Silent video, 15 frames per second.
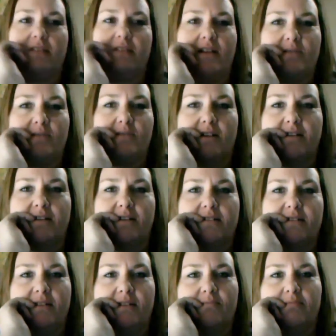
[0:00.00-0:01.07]
it is what it is.
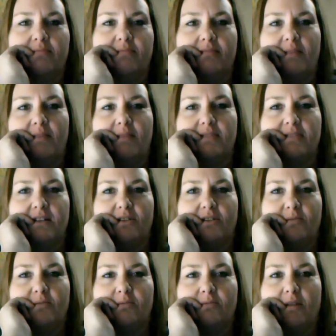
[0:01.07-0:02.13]
I'm a
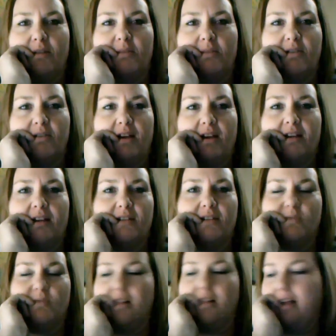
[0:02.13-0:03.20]
senior. I'll be okay.
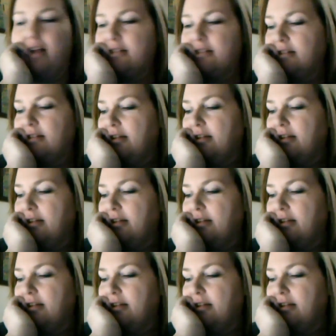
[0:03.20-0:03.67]
It's one class.